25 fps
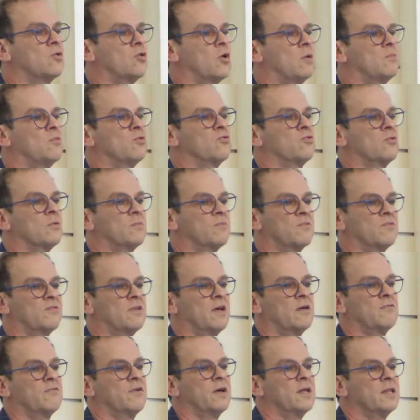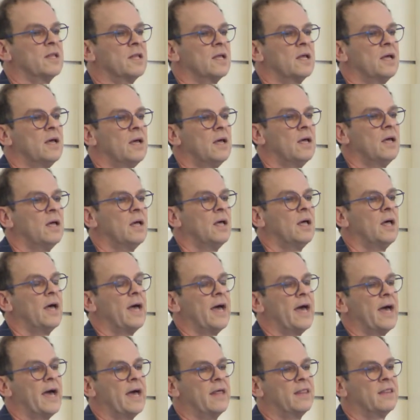chromosome 7.
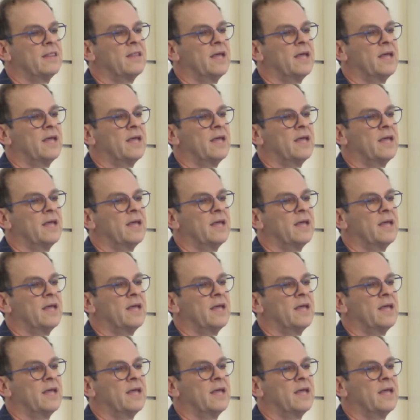And